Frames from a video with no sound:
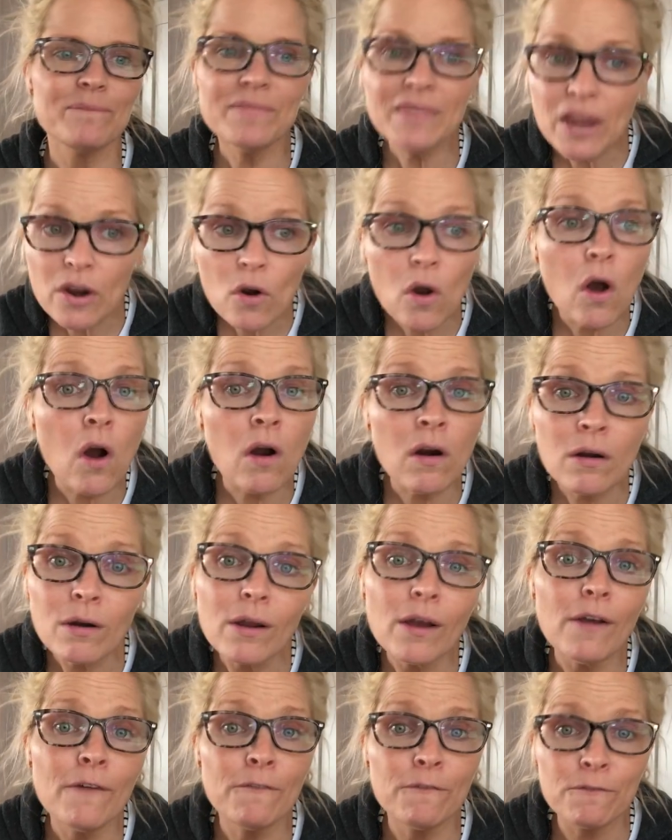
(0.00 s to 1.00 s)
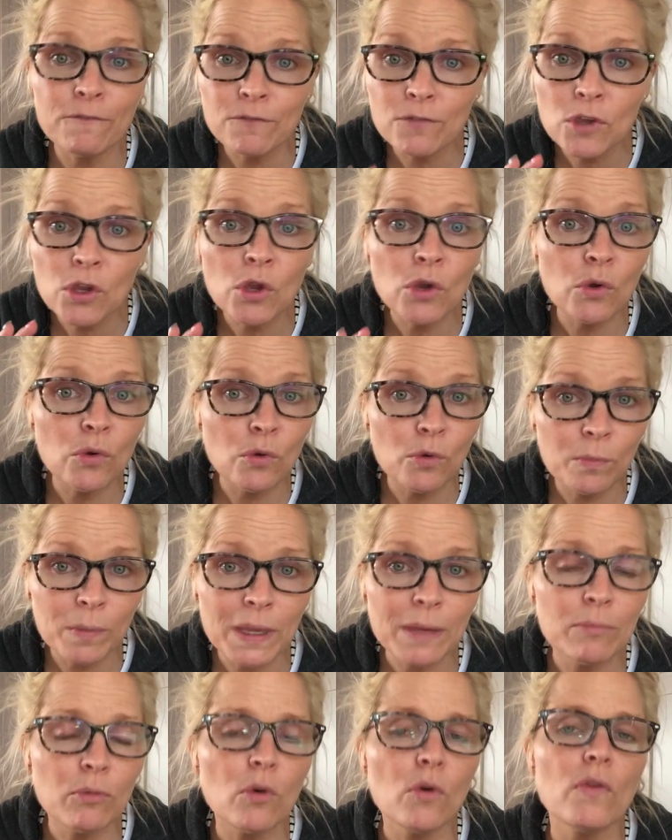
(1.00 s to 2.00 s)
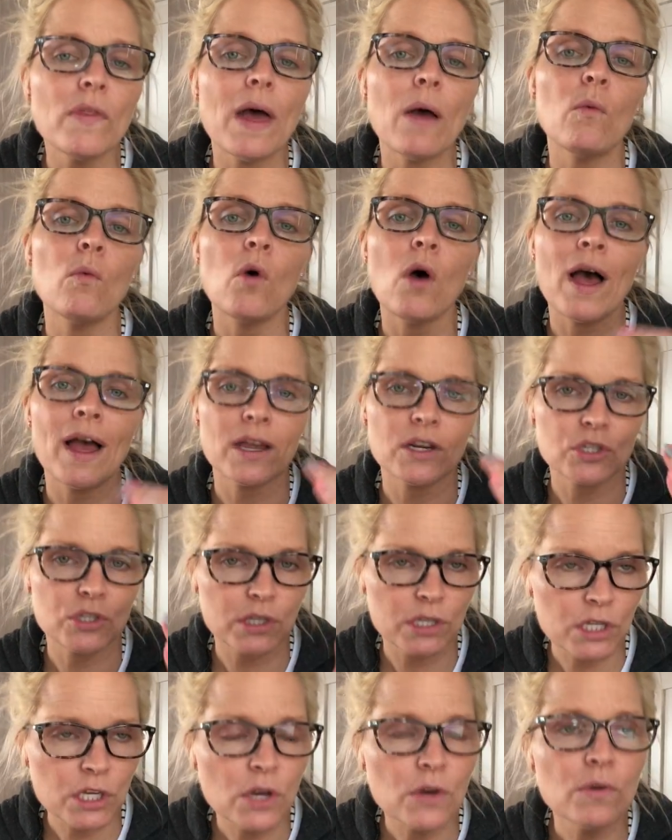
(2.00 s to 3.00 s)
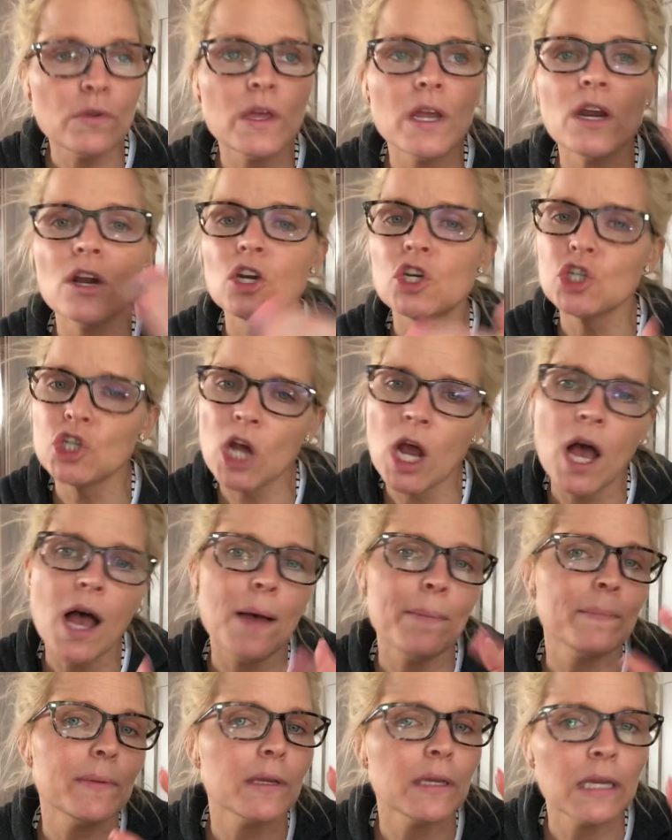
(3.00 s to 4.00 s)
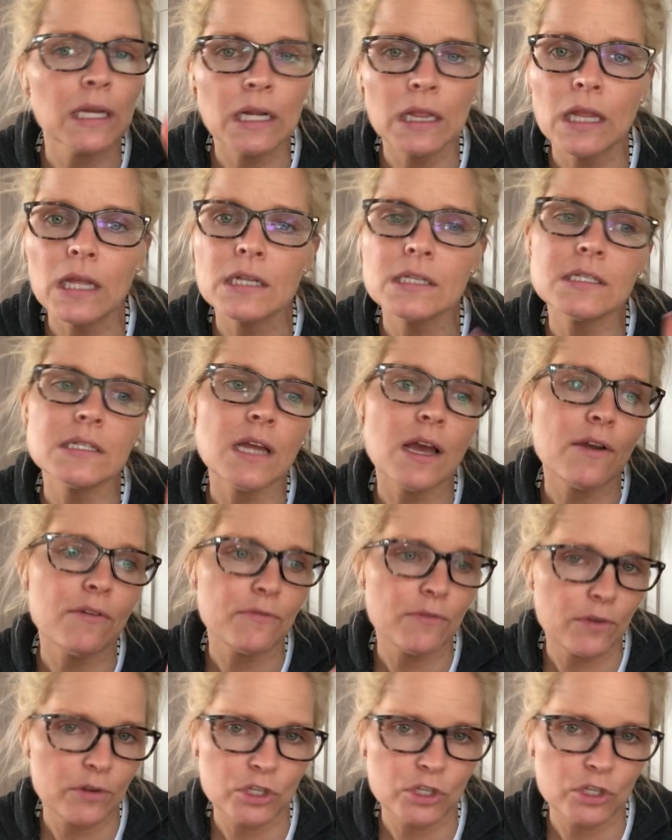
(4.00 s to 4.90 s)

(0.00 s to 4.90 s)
There are a few people that will actually go there, shop, get a lot of stuff,